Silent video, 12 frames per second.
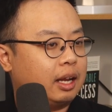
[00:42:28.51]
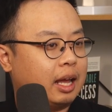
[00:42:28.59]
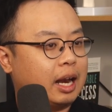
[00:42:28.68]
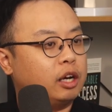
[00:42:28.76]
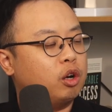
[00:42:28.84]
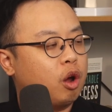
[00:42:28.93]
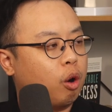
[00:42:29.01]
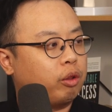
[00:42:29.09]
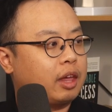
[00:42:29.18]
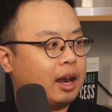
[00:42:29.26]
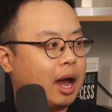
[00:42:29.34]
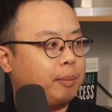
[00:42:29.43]
And I know
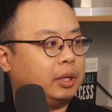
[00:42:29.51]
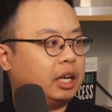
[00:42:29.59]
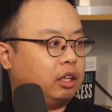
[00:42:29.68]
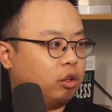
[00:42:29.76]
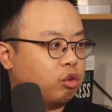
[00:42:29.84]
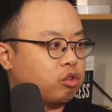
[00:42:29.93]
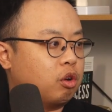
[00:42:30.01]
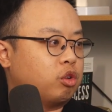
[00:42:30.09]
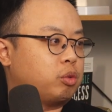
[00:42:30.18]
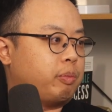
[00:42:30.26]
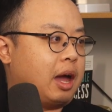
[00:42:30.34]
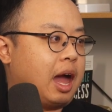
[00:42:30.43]
that I'm getting those
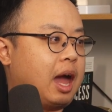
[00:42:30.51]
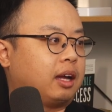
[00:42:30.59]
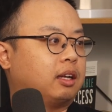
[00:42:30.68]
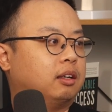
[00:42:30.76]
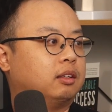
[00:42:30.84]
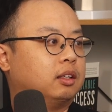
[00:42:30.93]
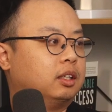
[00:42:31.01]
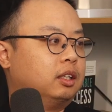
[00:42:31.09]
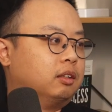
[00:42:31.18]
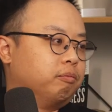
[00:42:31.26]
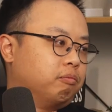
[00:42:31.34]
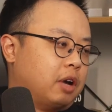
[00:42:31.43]
notes back, and
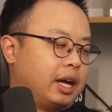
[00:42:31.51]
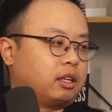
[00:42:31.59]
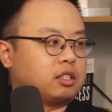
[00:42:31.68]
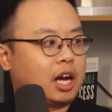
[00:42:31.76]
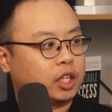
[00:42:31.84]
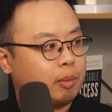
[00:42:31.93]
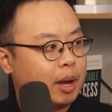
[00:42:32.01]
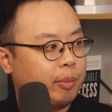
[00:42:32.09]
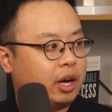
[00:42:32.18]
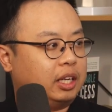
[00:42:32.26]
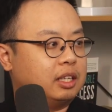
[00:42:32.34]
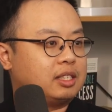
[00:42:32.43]
I can talk to my
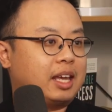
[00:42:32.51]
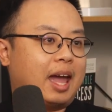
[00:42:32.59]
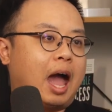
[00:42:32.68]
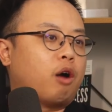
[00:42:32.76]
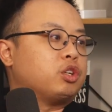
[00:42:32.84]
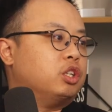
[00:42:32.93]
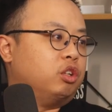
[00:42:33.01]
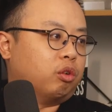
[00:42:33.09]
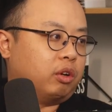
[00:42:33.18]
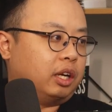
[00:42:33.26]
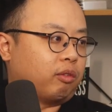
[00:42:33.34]
buddy and say, how's she doing,